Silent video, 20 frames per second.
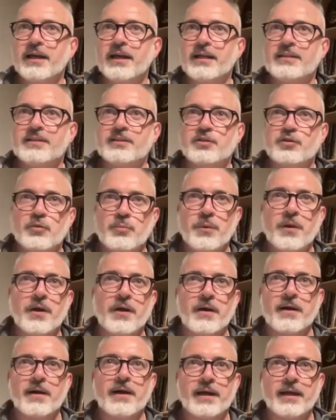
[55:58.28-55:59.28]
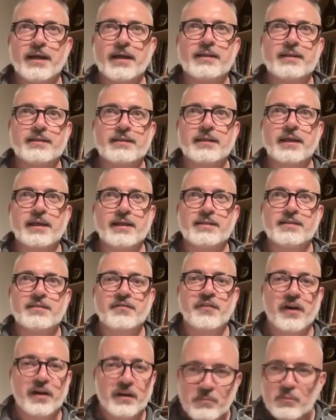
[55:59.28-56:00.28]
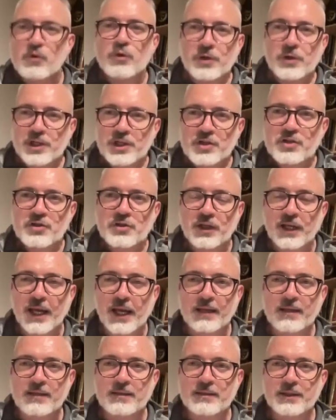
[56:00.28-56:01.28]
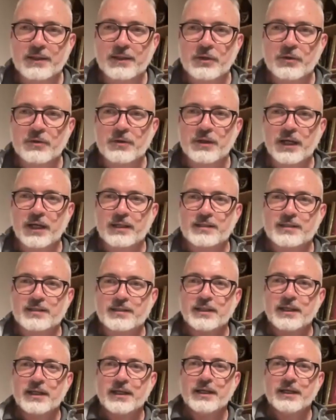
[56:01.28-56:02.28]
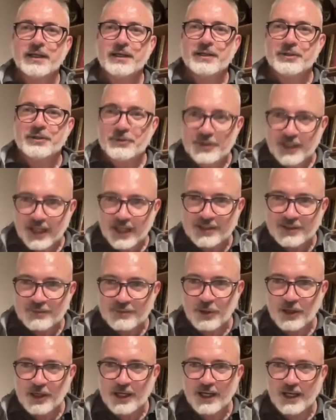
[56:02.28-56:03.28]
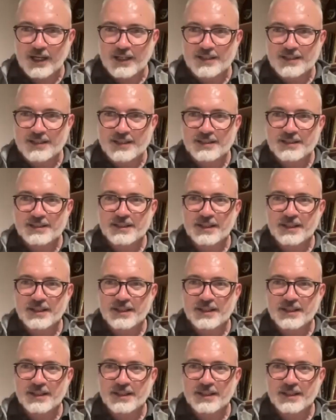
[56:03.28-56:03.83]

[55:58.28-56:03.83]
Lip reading: super. It's very moorish again. It's you taste one glass